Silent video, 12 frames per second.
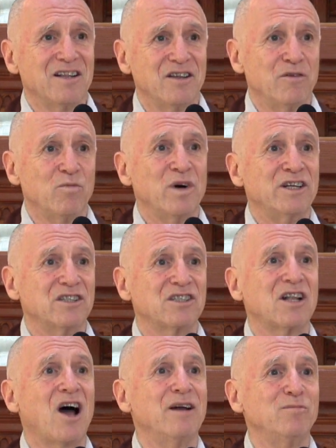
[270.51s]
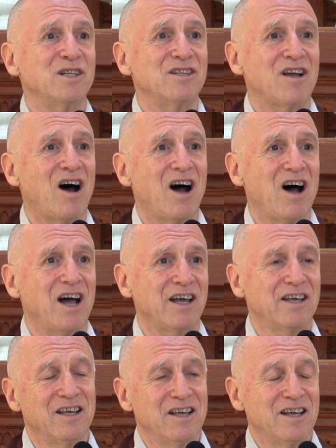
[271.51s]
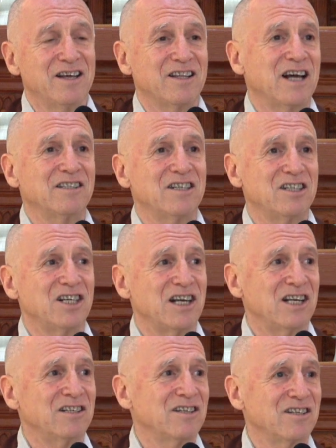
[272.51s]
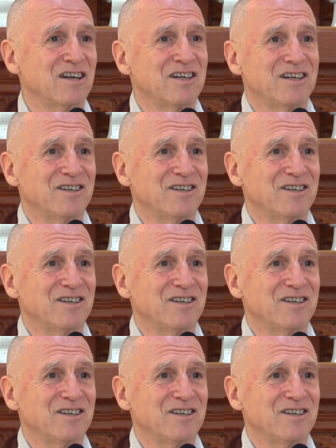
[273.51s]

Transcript: And when it's time to die, that's a change.